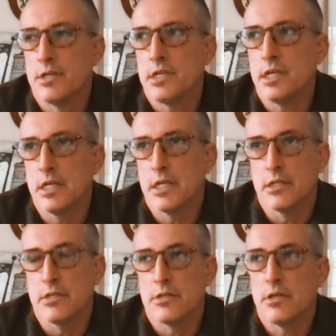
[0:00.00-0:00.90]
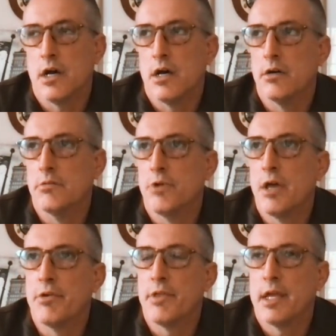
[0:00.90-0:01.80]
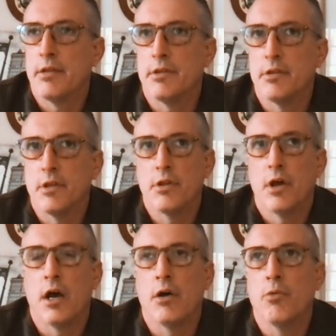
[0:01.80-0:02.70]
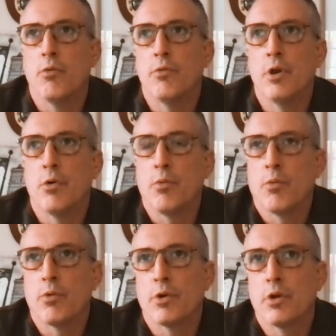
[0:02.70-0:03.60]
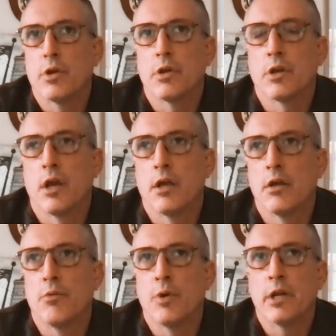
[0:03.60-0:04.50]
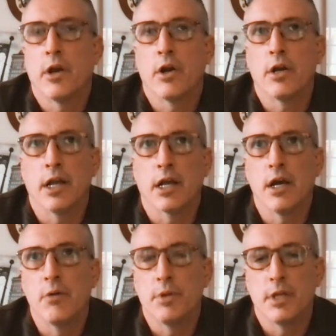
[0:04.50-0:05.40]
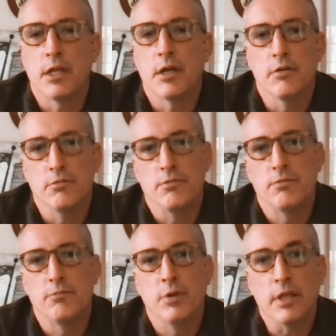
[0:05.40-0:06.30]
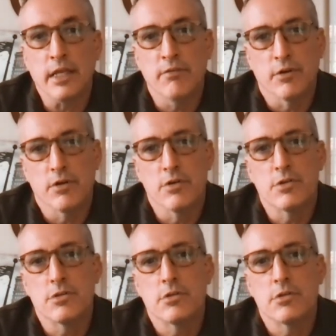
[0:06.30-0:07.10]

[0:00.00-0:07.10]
He is, rather than no, we are in a company of believers.